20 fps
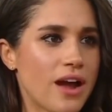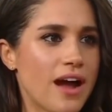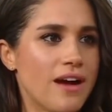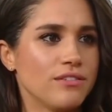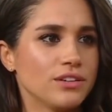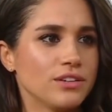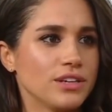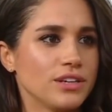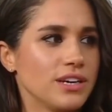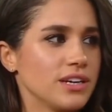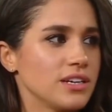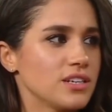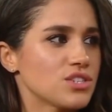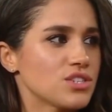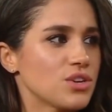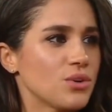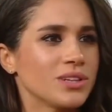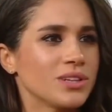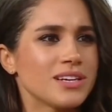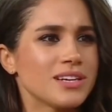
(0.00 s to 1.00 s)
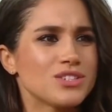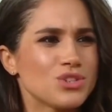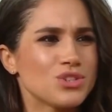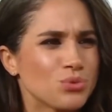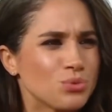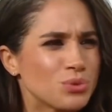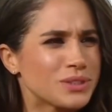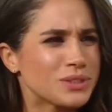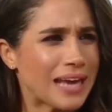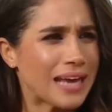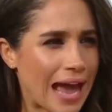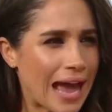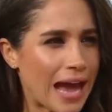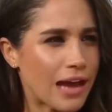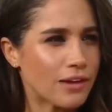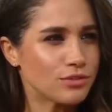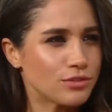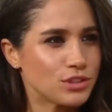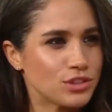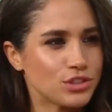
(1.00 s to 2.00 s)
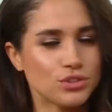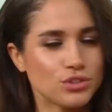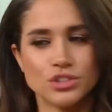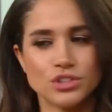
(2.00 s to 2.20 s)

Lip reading: the line between healing and monetizing gets